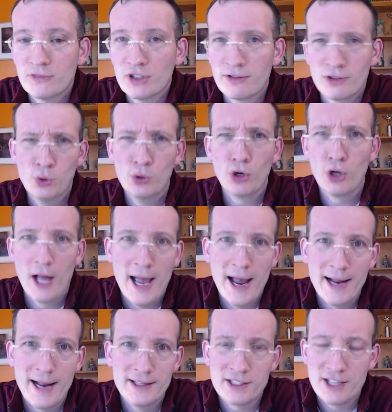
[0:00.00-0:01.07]
Google
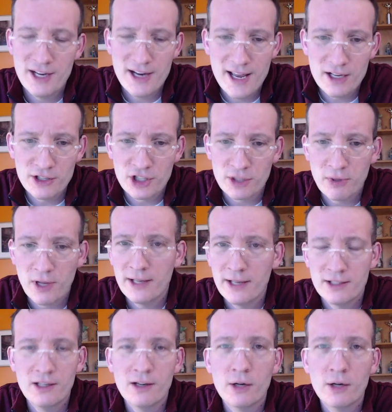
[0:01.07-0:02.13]
ads to nail supplies.
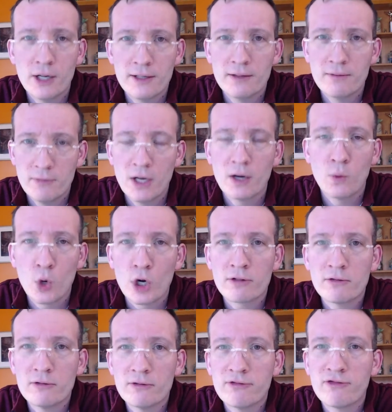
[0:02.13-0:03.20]
It'll work
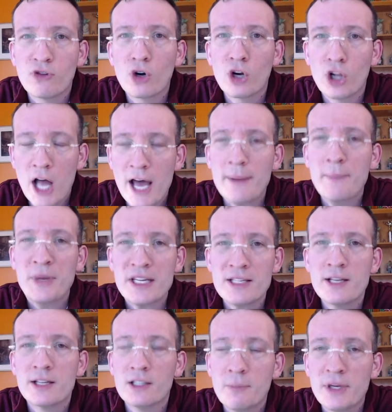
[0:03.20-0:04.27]
for a lot of
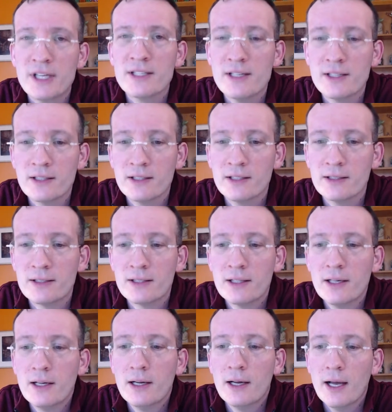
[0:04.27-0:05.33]
business to businesses.
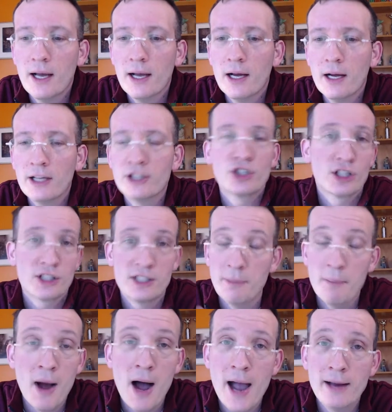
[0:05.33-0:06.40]
It's just that
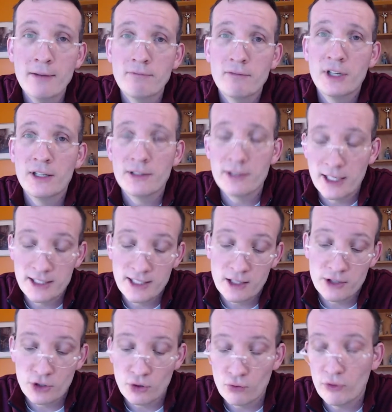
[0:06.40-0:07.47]
mine is I
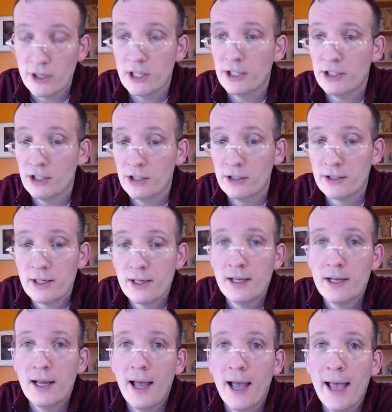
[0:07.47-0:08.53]
sell to realtors,
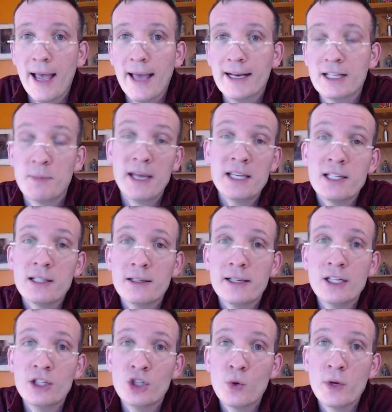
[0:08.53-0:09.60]
and it's
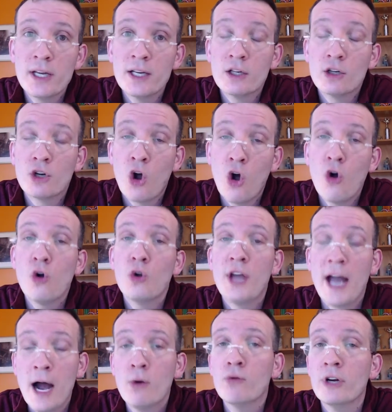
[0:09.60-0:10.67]
basically doing cold
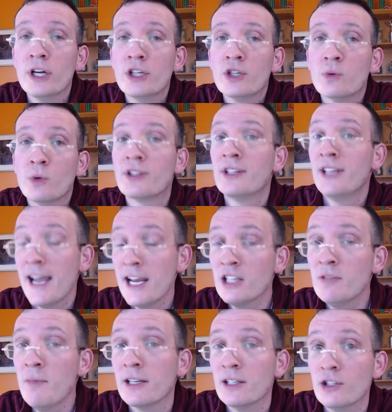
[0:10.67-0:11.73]
outreach with text
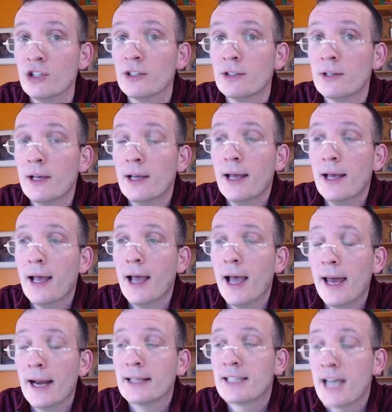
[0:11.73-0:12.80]
messages.
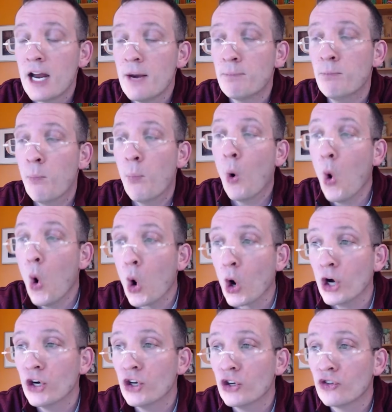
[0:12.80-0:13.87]
And it's kind of
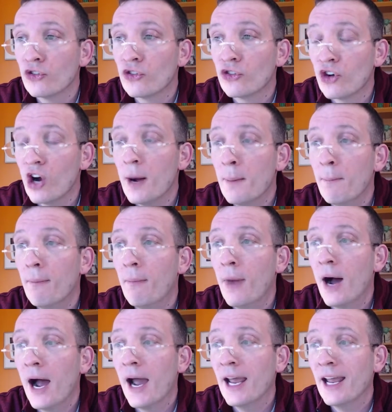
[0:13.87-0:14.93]
born from
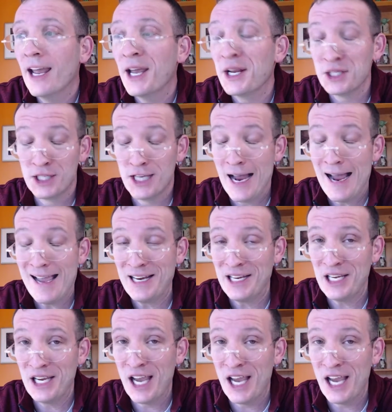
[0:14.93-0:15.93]
my anxiety